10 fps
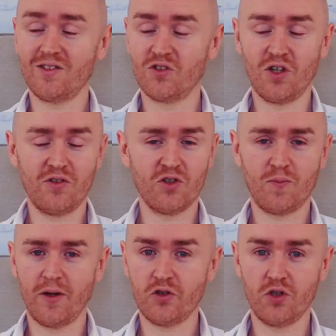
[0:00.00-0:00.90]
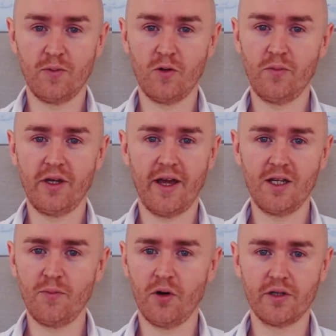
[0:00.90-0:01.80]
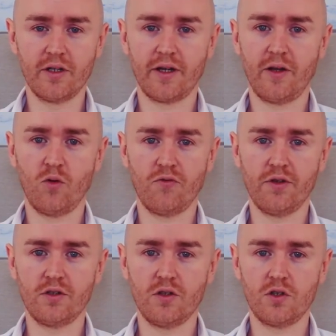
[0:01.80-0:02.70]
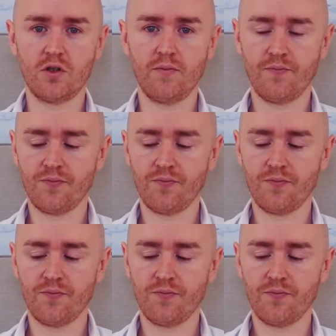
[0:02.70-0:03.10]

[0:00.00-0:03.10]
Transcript: There's nothing special about me. Anybody can get over this issue.